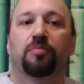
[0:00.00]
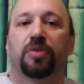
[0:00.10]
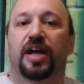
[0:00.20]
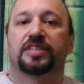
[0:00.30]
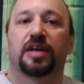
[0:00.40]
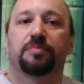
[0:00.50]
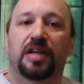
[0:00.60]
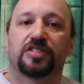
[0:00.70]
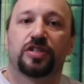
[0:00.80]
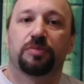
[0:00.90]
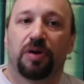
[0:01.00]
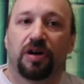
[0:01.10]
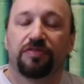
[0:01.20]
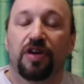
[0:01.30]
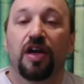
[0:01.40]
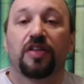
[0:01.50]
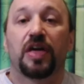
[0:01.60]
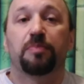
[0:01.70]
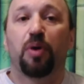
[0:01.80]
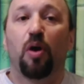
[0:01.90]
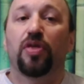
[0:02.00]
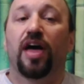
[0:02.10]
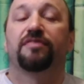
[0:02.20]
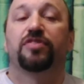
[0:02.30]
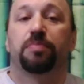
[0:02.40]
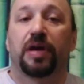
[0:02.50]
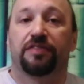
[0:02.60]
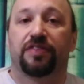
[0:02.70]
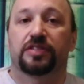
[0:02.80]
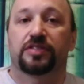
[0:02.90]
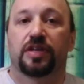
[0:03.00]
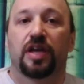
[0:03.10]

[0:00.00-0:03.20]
But as I mentioned above, they both have their benefits.